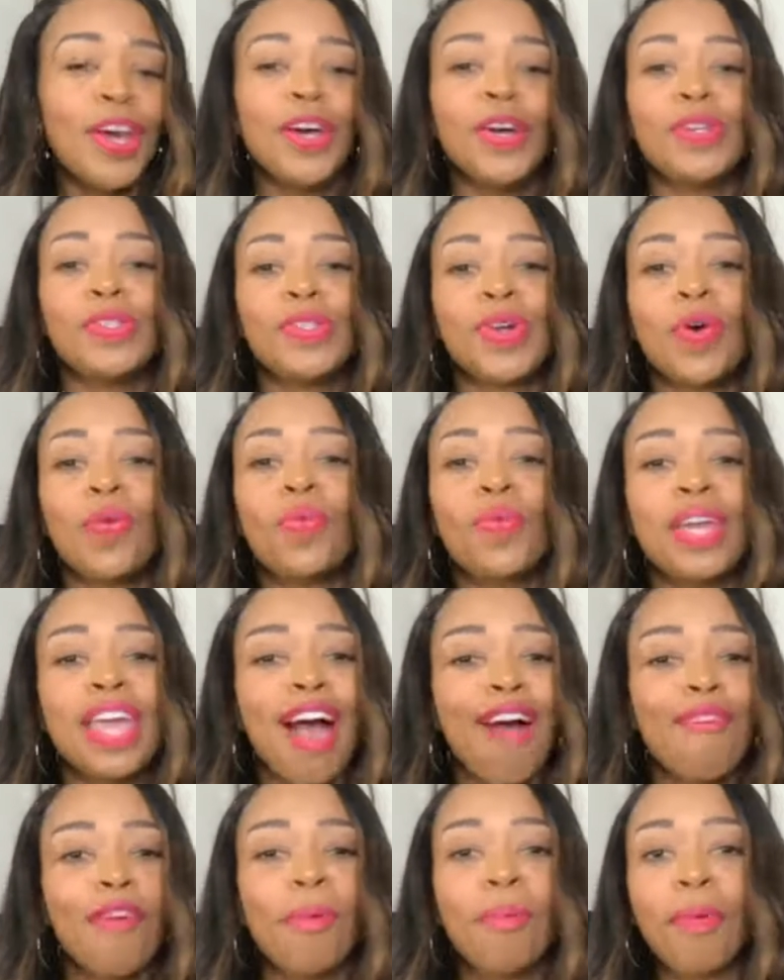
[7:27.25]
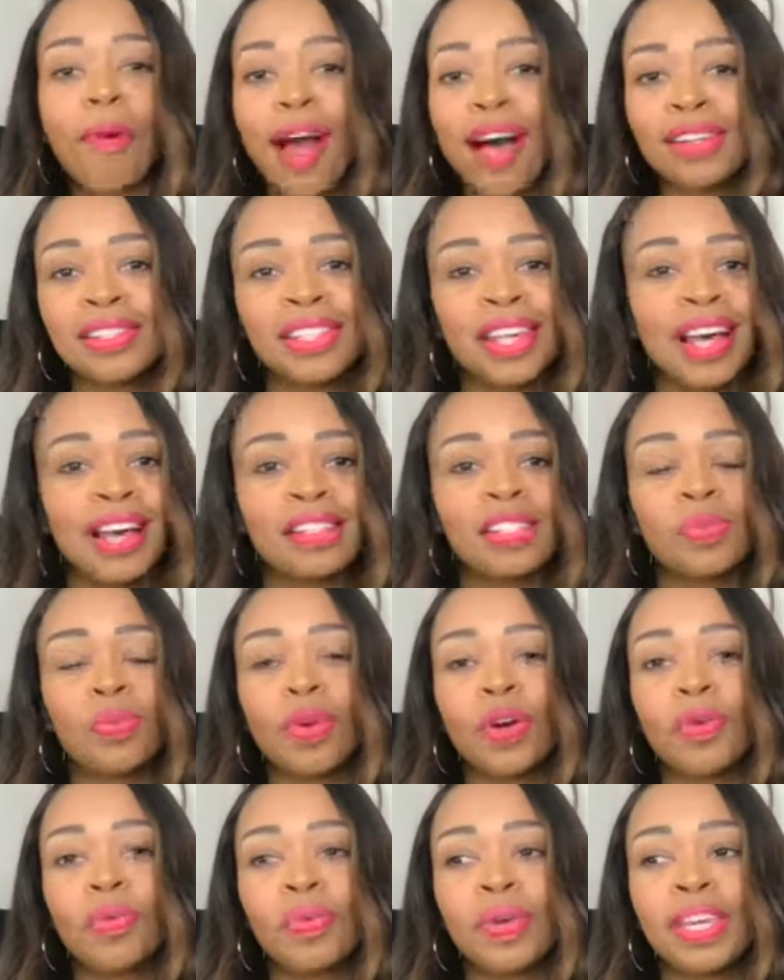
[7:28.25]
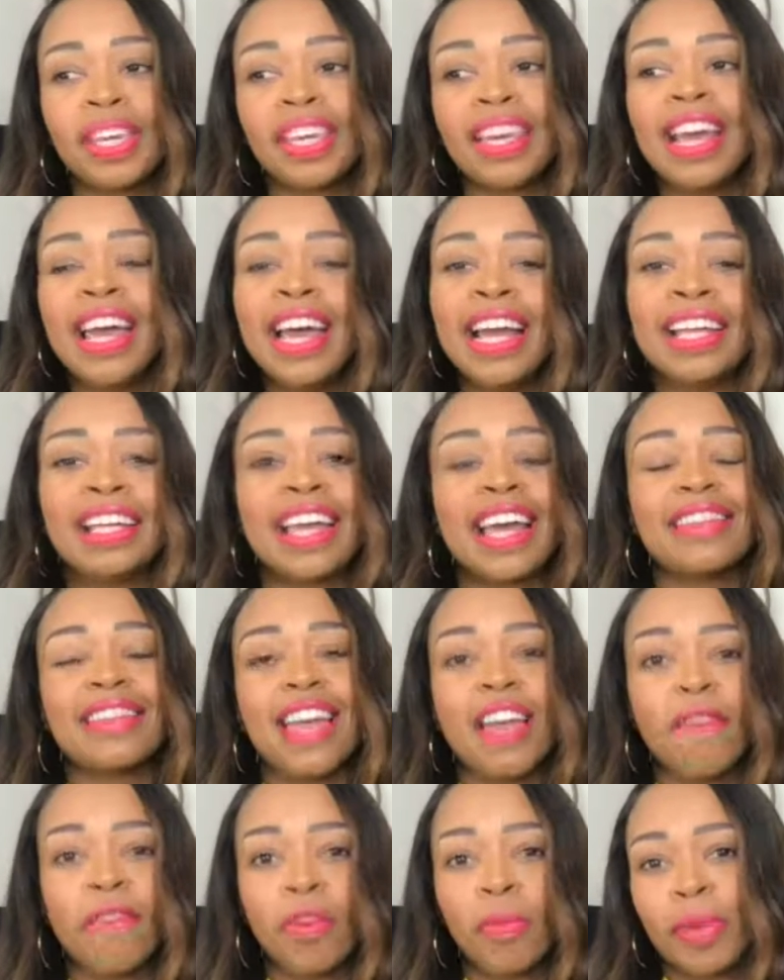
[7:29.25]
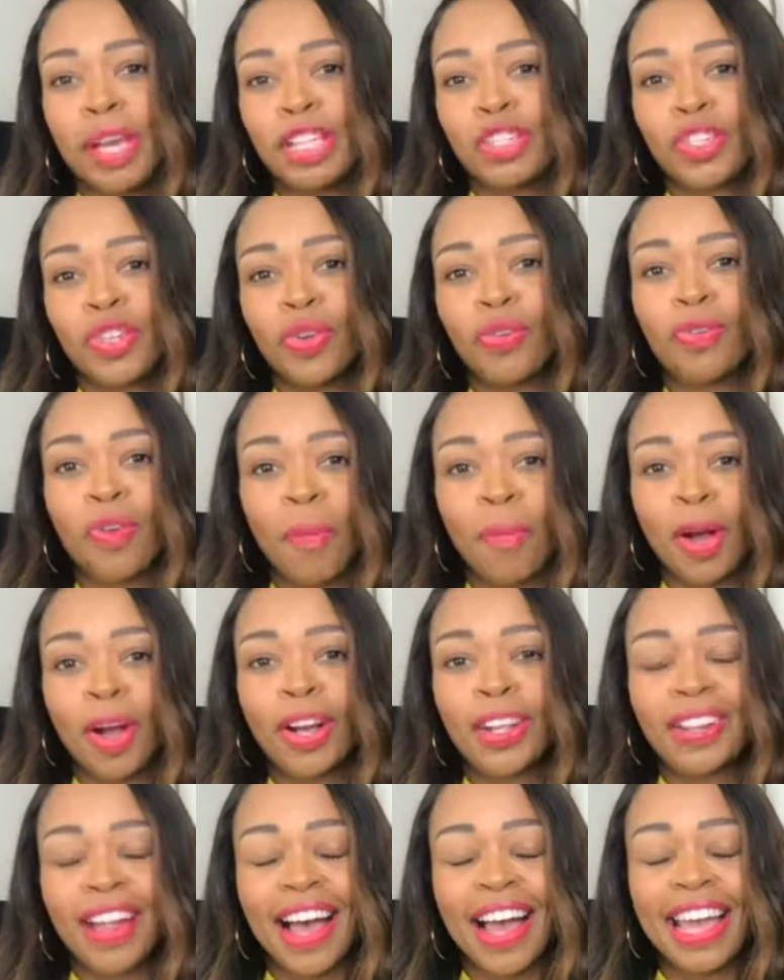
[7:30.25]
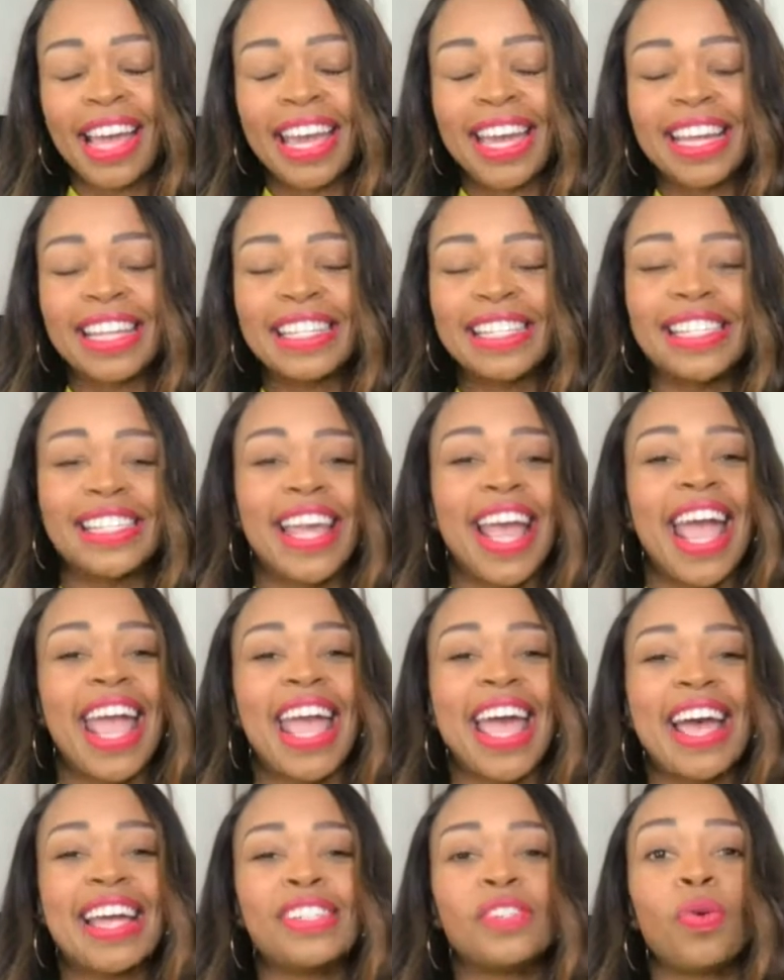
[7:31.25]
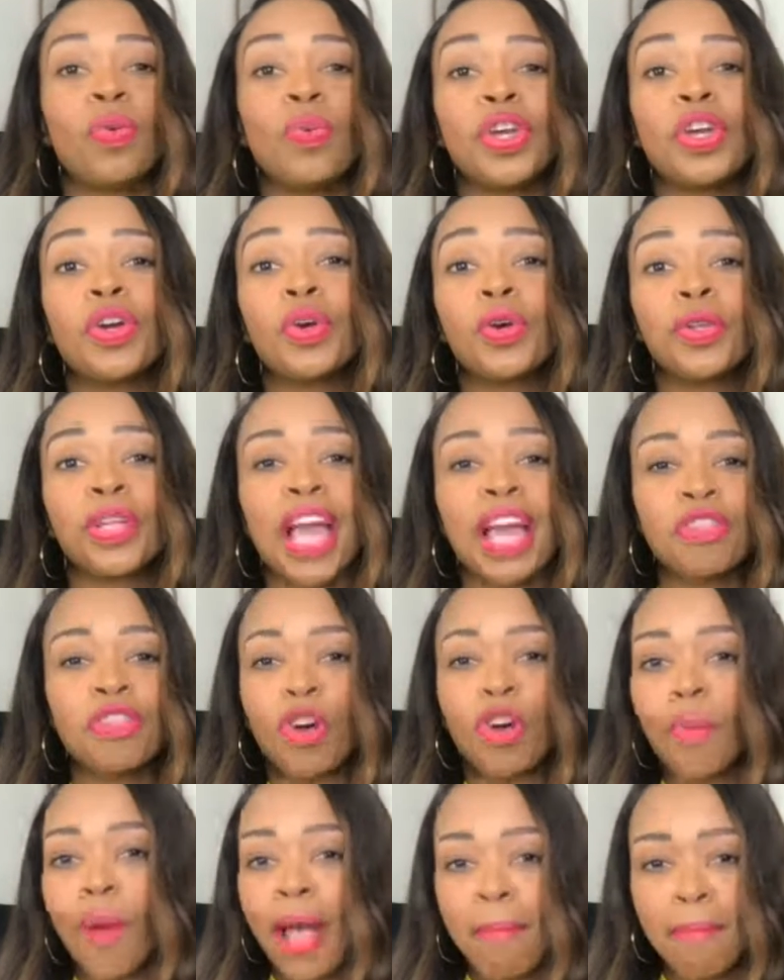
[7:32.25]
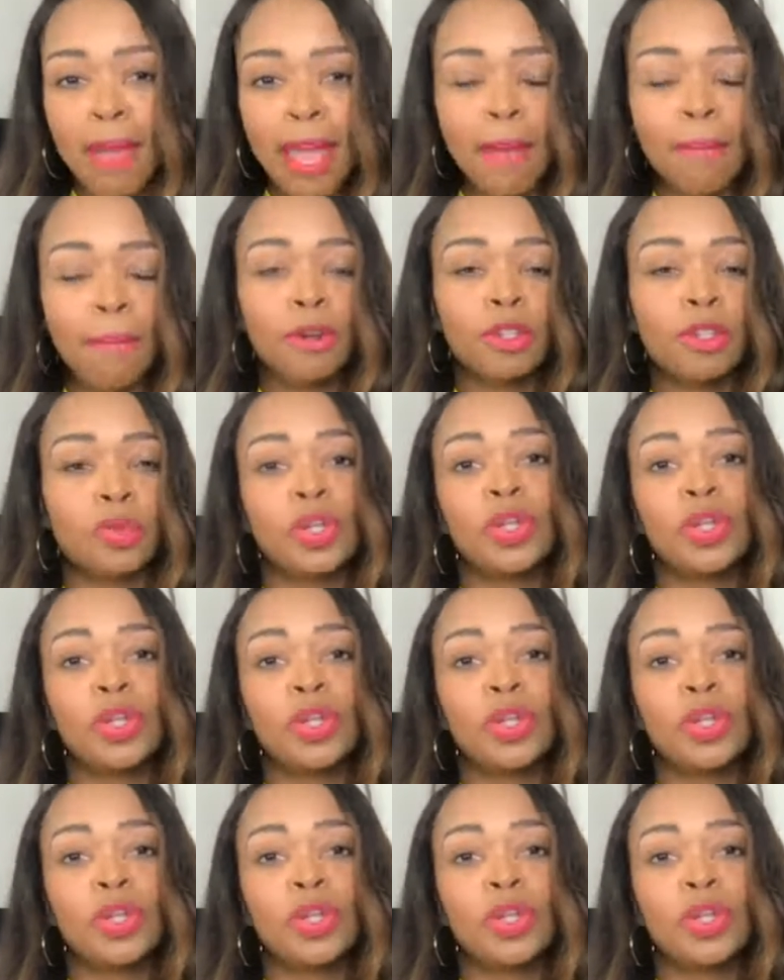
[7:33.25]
So we have our process where we get the information from our clients and we create their white papers,